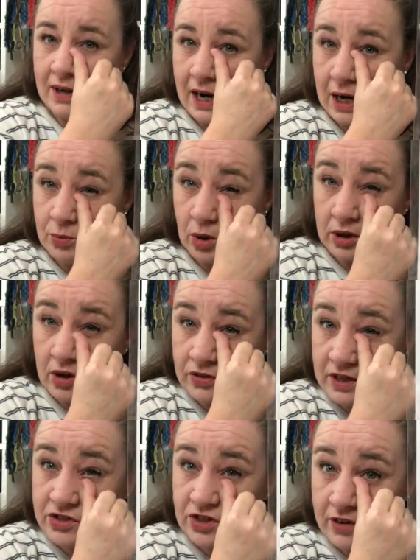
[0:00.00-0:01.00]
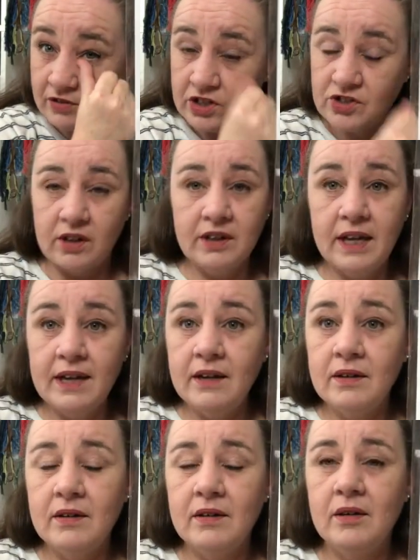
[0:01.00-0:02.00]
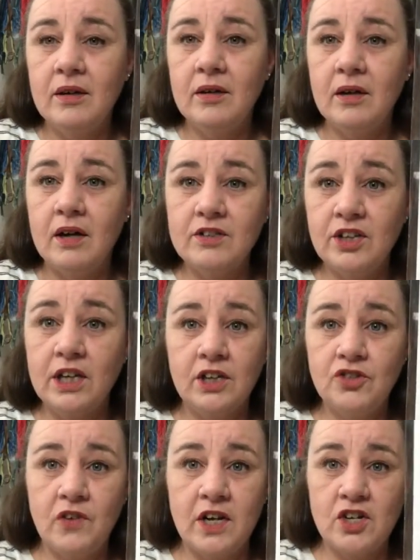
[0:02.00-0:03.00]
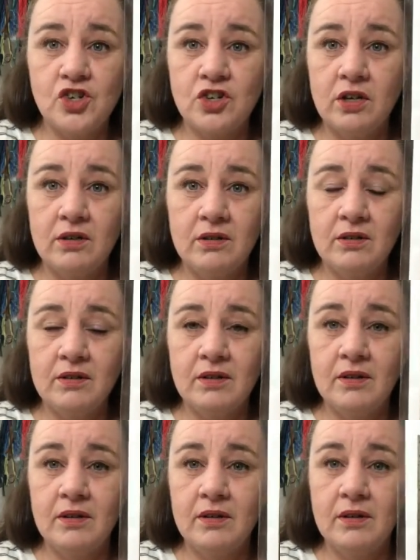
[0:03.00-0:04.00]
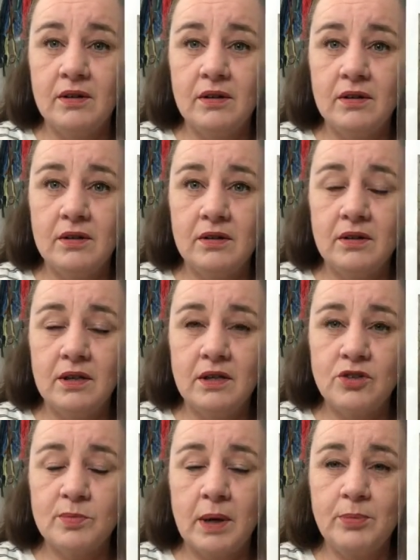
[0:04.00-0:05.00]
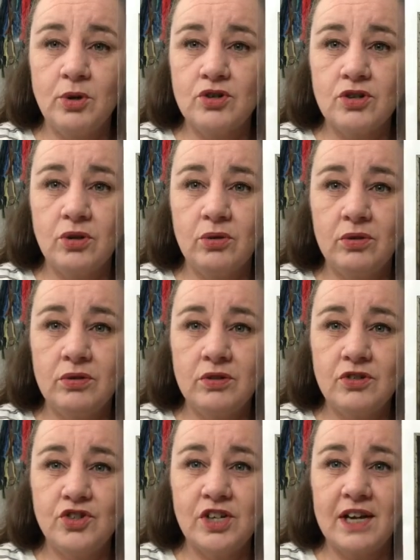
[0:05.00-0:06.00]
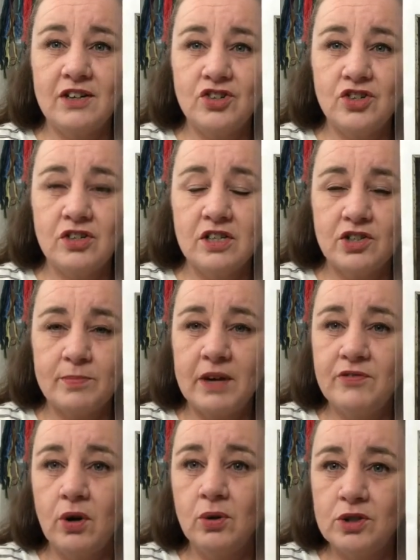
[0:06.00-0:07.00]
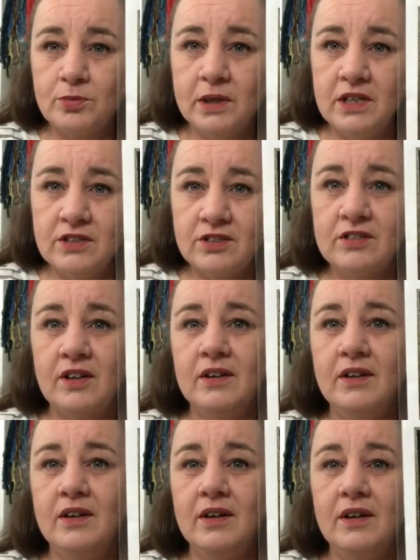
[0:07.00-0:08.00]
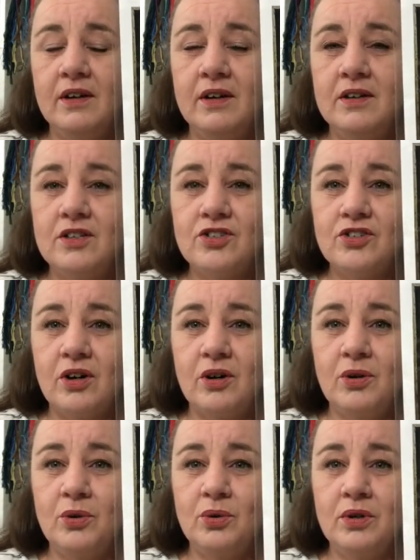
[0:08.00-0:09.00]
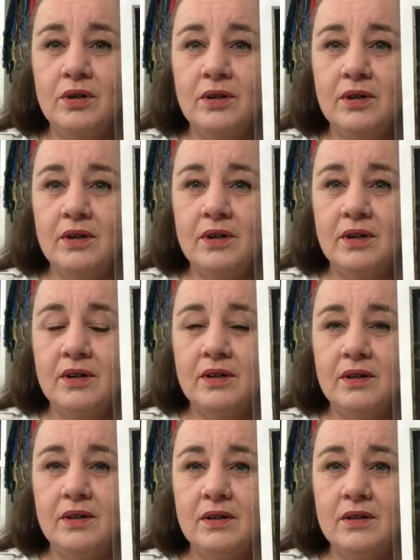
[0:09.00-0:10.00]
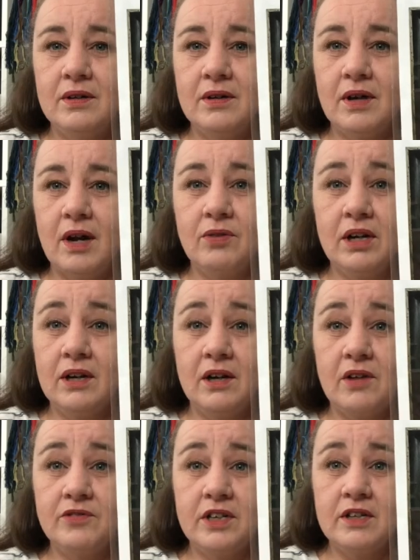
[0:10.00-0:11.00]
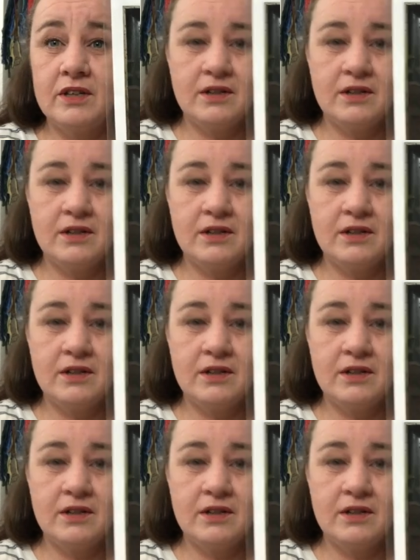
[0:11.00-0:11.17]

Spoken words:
I work on this every Sunday until it's finished. It's my personal challenge. It's my focus piece. So I really love it.